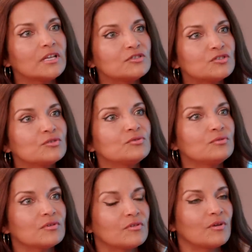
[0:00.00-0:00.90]

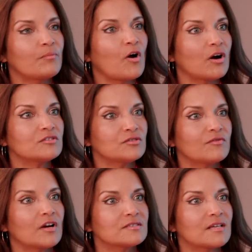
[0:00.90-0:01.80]
into the parts of
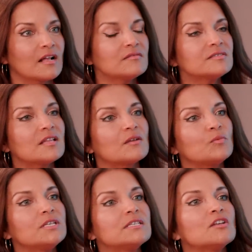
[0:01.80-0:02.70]
ourselves that
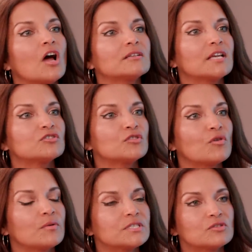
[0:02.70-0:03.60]
we did not get to
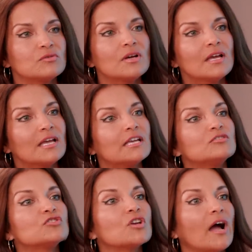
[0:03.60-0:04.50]
grow into
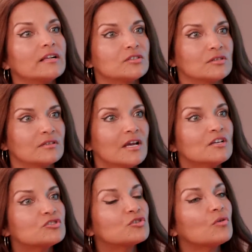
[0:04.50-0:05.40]
in childhood.
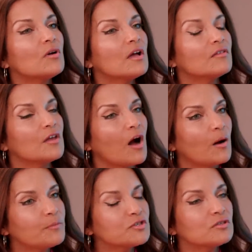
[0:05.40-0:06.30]
So the
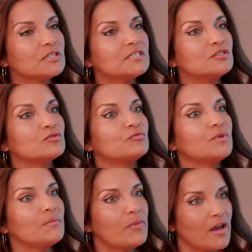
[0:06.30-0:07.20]
opportunity to
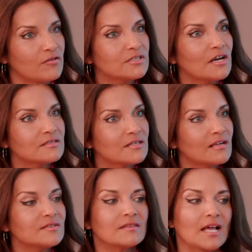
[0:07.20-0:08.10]
reparent
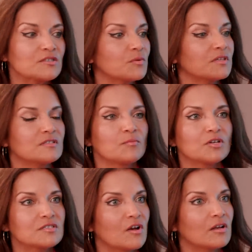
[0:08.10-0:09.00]
ourselves, and that's what this
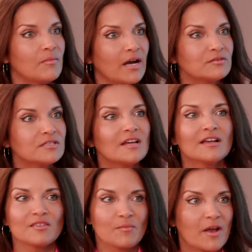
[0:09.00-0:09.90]
book is all about,
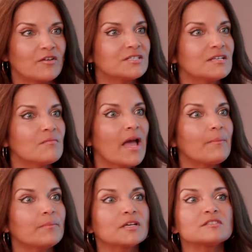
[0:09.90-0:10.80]
the parenting
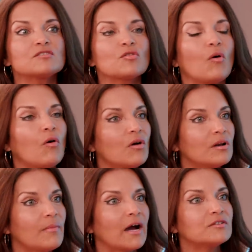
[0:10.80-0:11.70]
map, because it's all
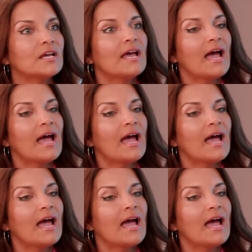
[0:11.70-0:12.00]
about